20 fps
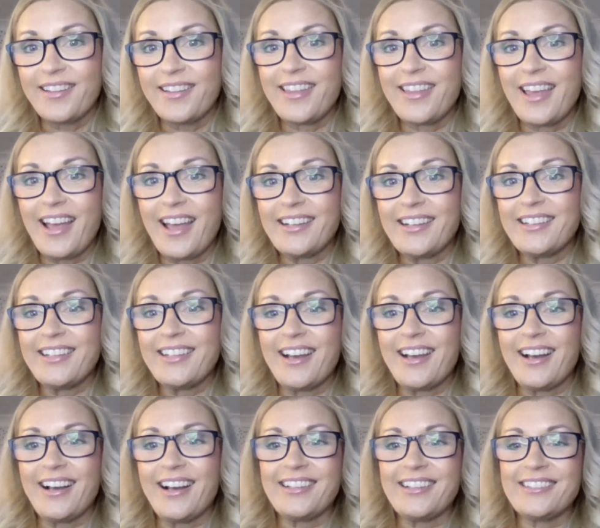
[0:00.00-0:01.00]
then
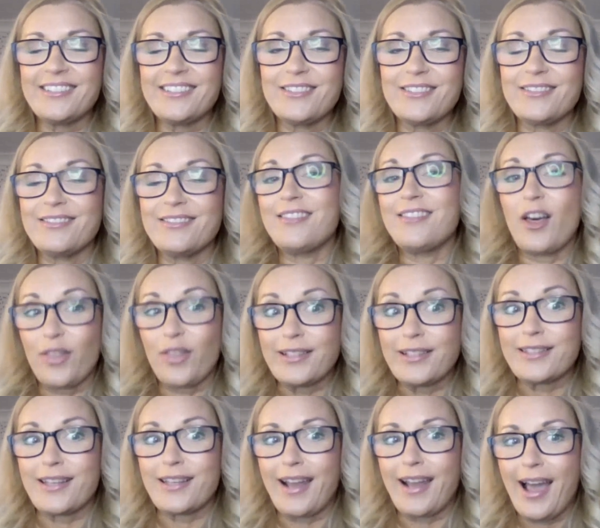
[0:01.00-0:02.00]

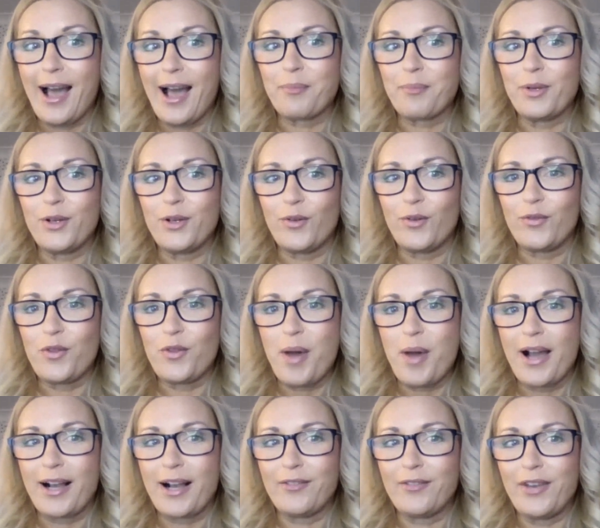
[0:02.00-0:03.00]
nothing's going to happen off the
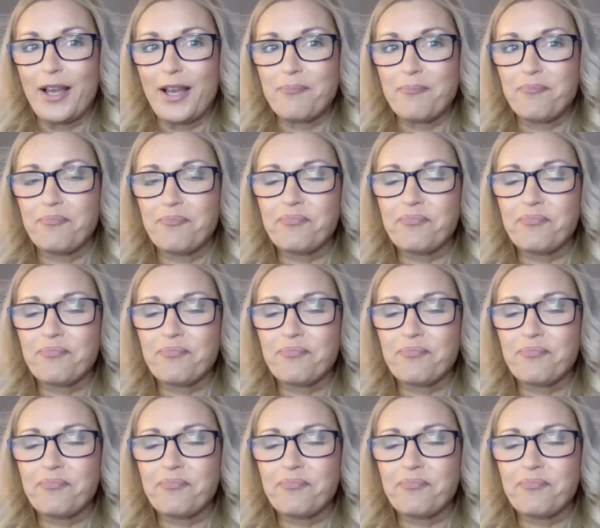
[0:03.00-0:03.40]
back of it.